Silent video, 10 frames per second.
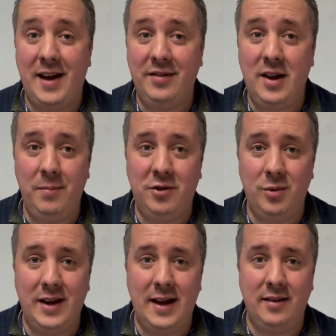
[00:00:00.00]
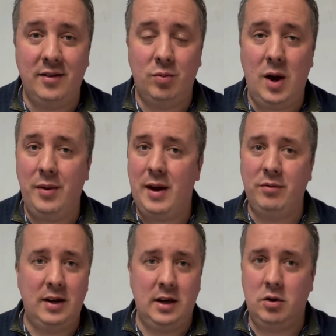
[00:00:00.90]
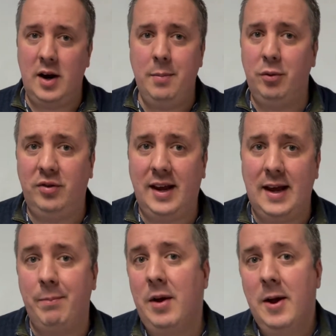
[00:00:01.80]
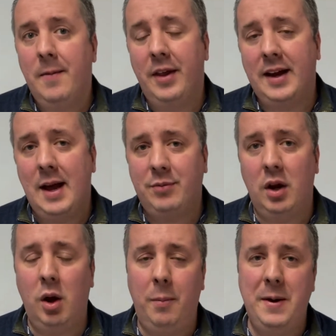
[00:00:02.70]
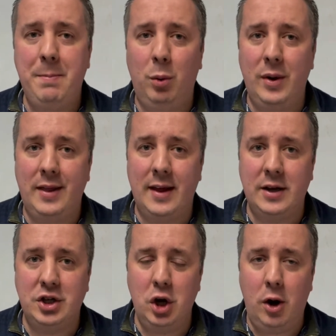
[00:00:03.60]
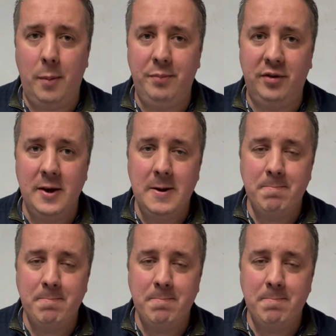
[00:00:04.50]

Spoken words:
That's come to an end as well. And that was an incredible scheme that kept a lot of people in their jobs.